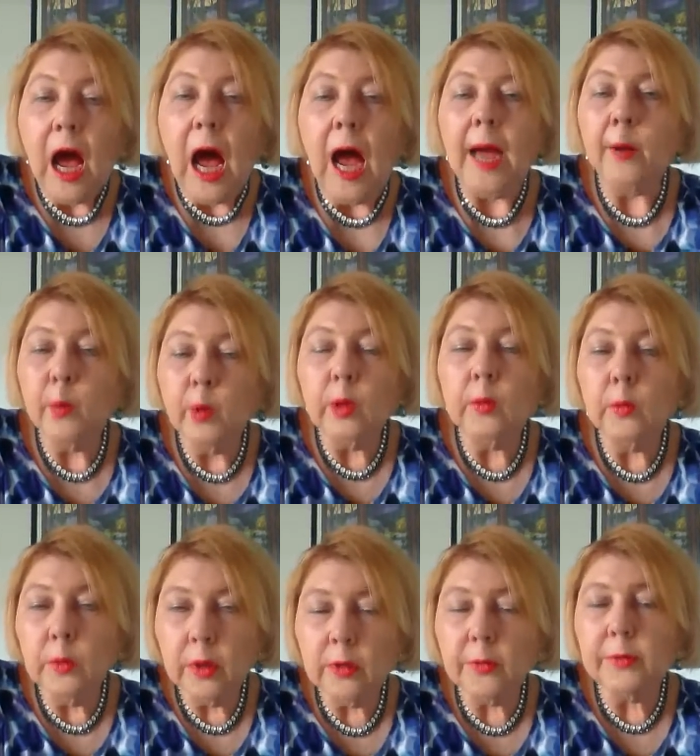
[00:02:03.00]
I will
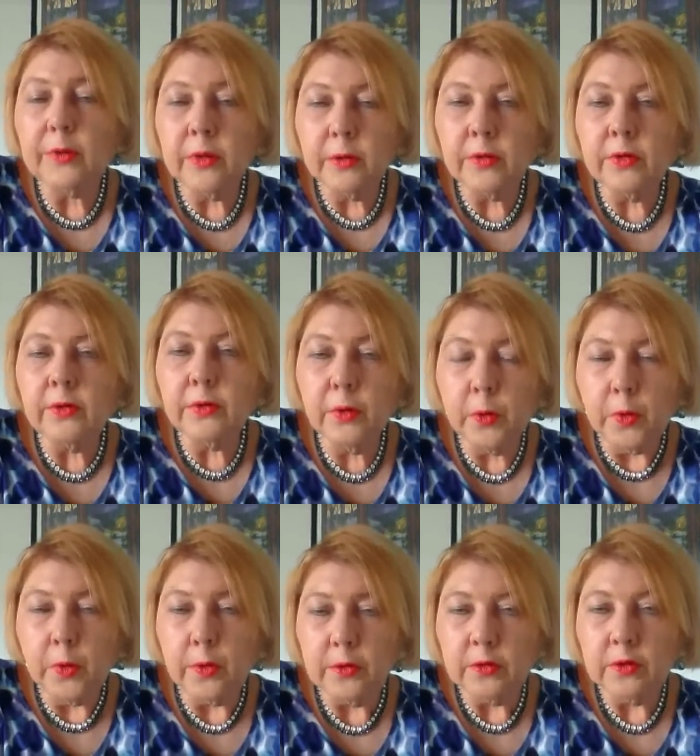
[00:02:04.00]
work with you to do
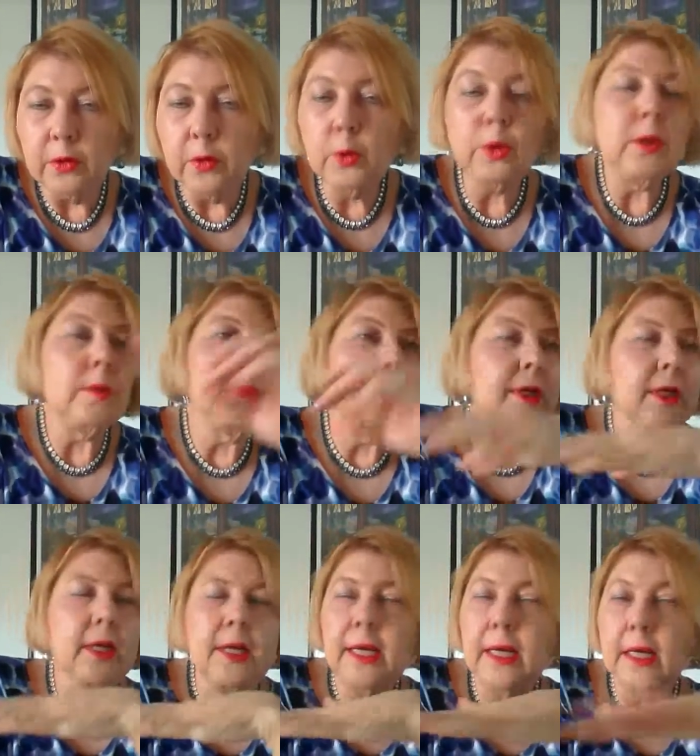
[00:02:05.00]
those. You can
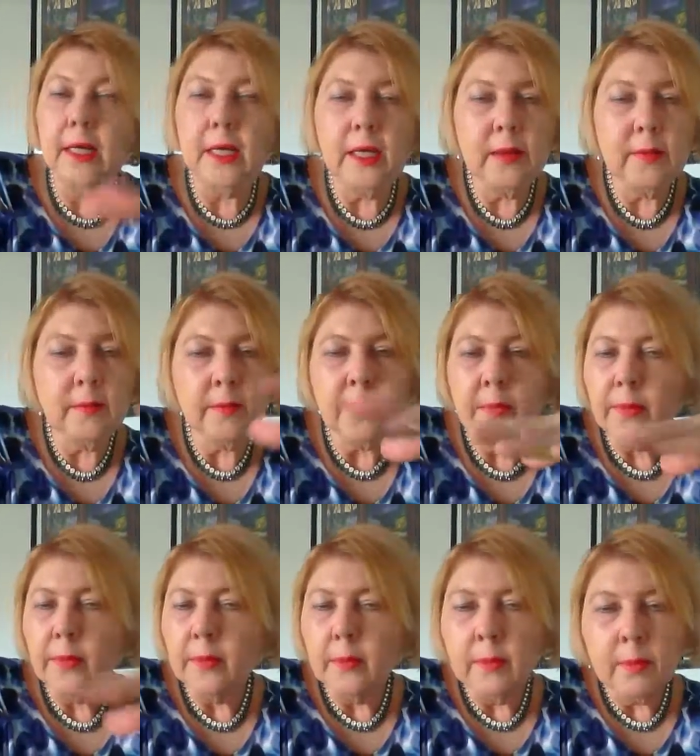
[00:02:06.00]
pick any
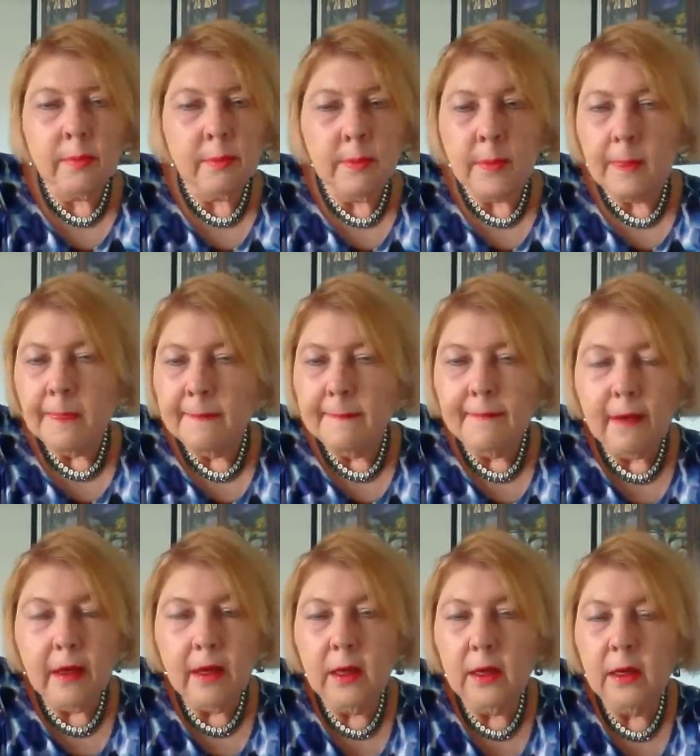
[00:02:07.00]

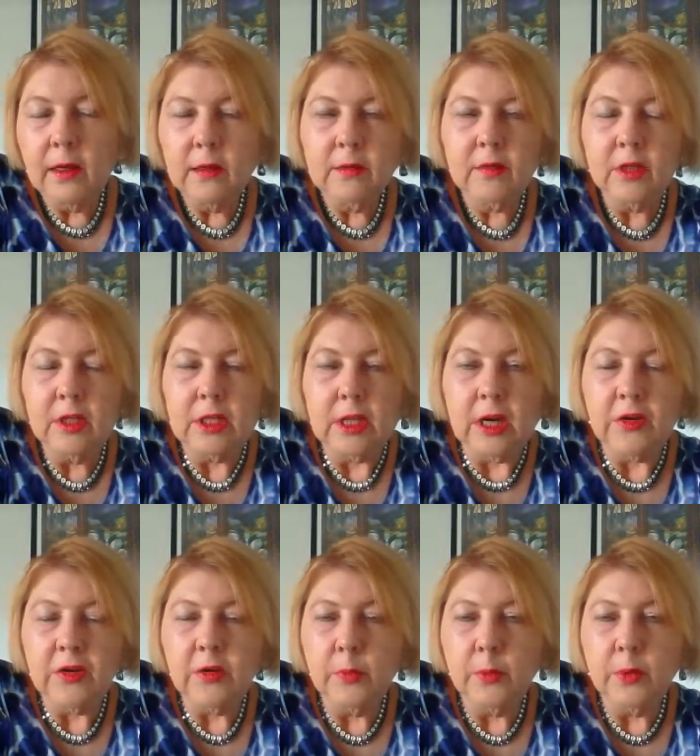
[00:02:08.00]
uh,
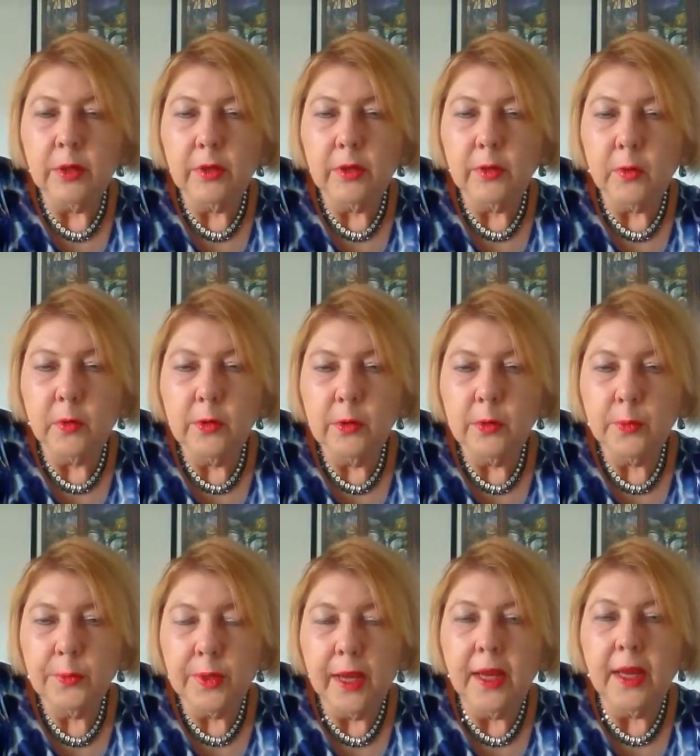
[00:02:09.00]
discussion board in the
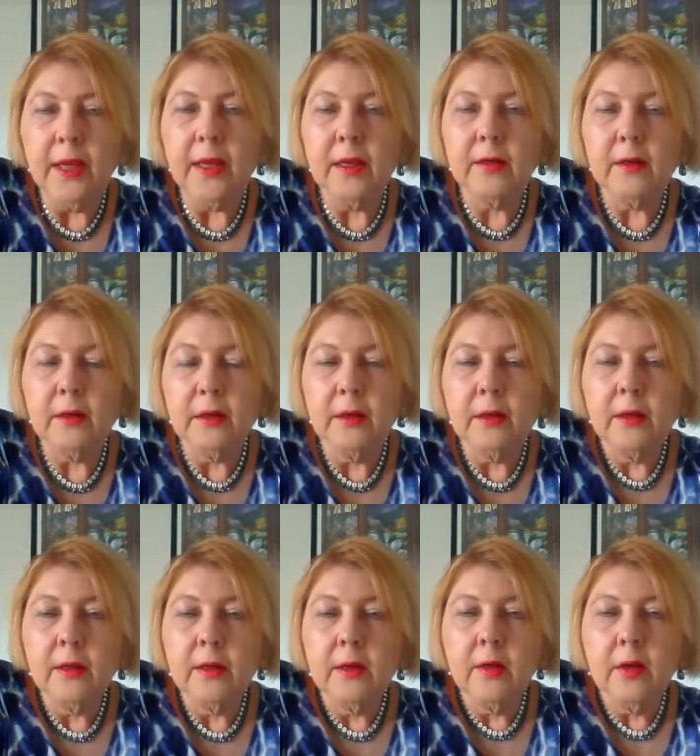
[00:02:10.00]
group and
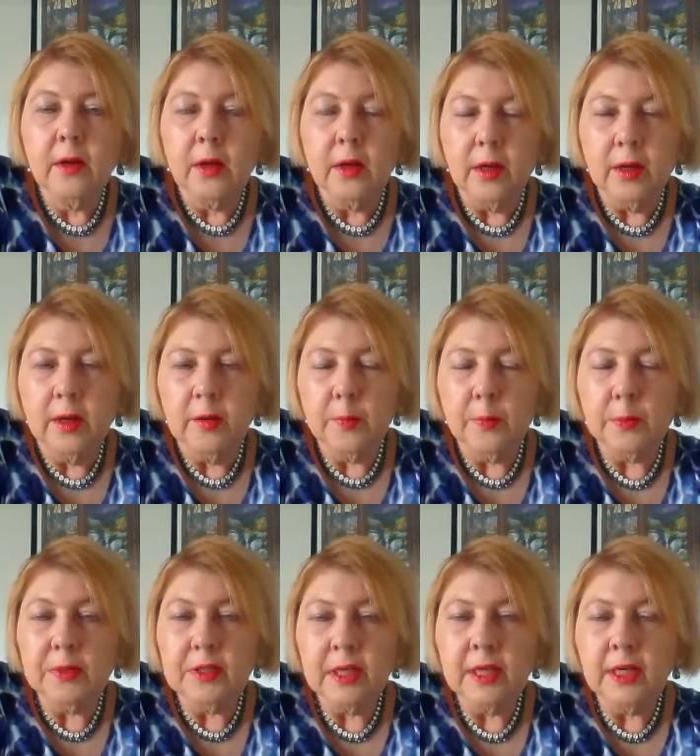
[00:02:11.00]
uh,
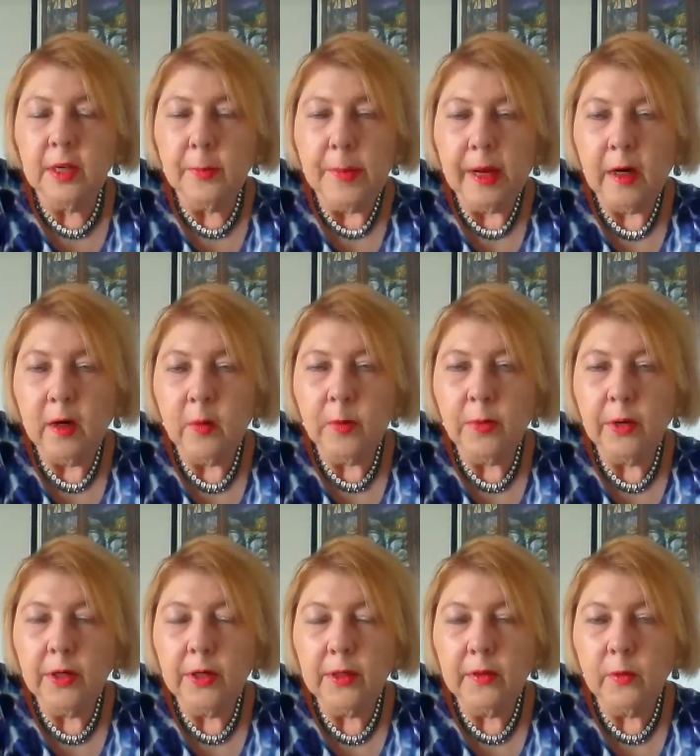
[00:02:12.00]
present a
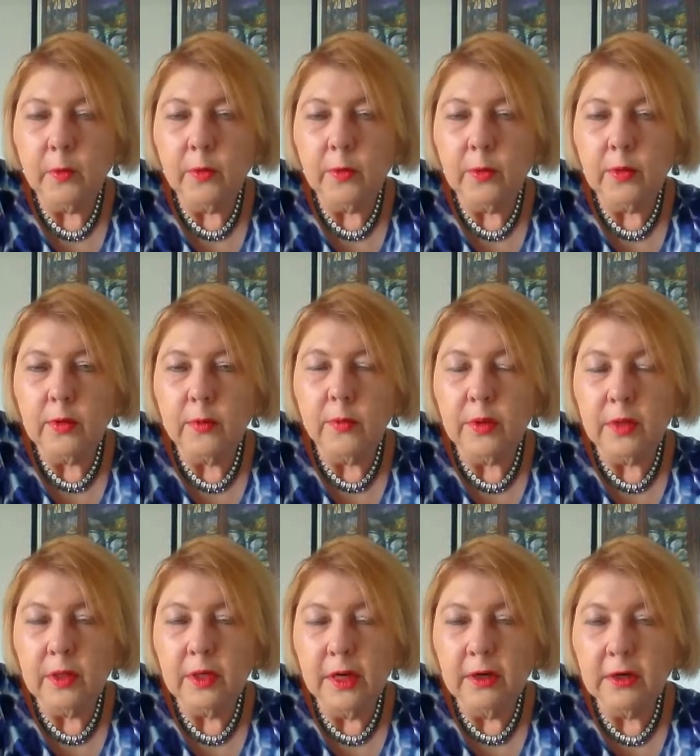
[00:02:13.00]
PowerPoint with a
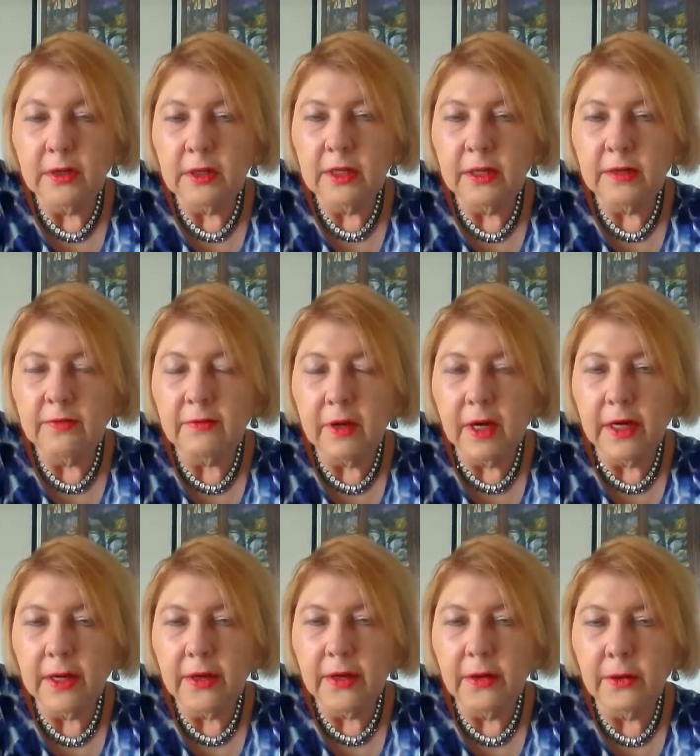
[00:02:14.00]
narrative
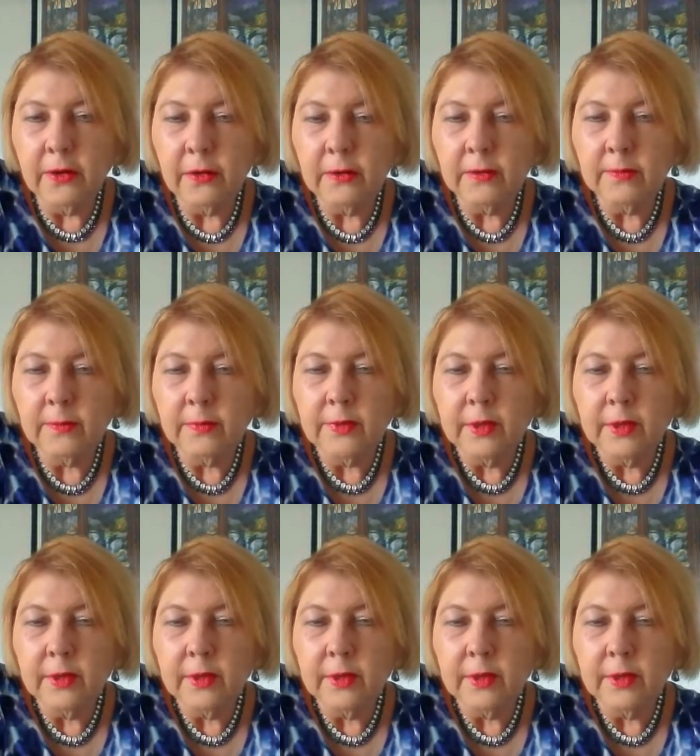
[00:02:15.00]
audio.